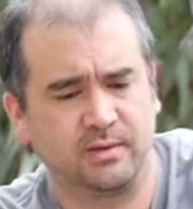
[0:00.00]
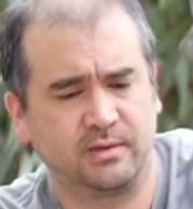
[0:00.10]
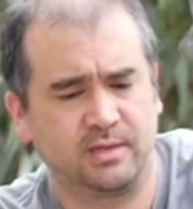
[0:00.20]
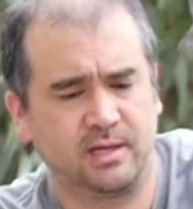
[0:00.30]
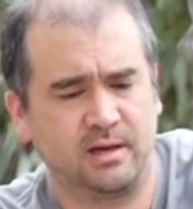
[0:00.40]

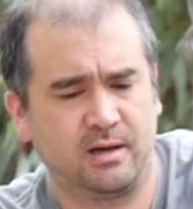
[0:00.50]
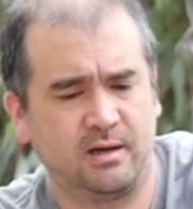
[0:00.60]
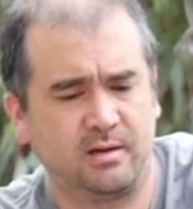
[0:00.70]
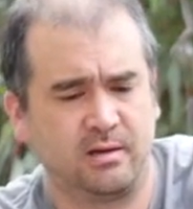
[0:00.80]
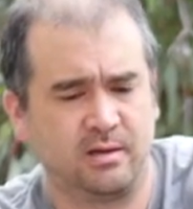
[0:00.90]

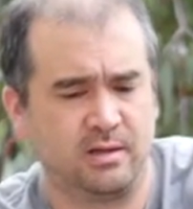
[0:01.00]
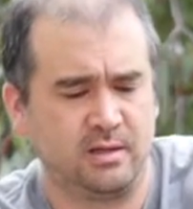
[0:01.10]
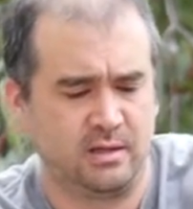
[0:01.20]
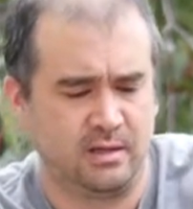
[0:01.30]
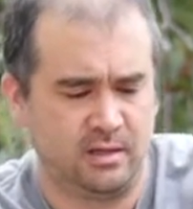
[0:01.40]
So,
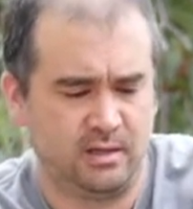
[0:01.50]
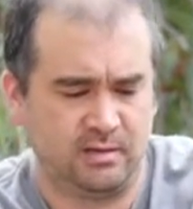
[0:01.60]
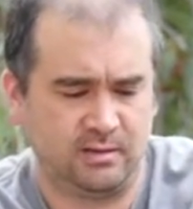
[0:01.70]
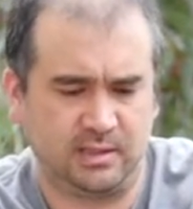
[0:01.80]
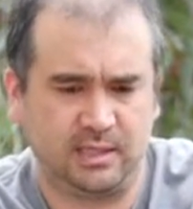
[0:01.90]

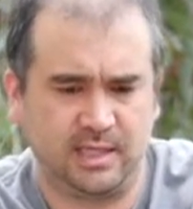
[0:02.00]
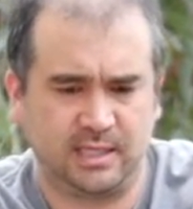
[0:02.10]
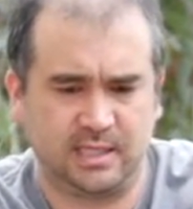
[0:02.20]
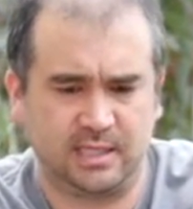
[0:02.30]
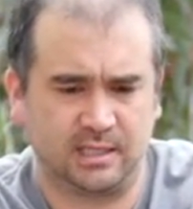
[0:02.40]
here in the
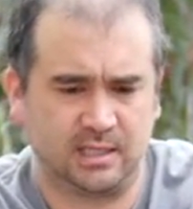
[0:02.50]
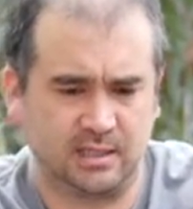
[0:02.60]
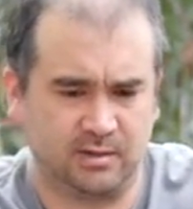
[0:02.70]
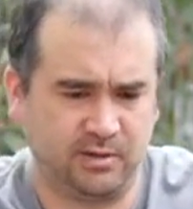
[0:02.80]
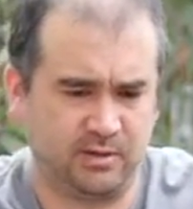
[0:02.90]
glass you can see
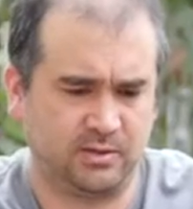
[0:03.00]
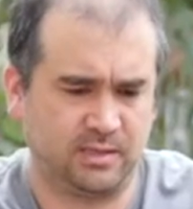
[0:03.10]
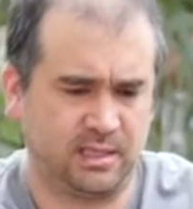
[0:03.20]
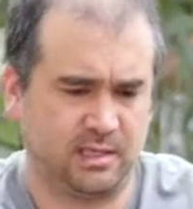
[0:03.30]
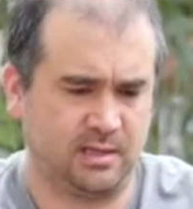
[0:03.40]
that we
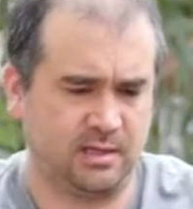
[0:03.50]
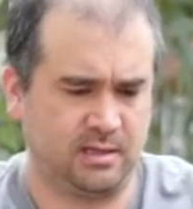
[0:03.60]
got a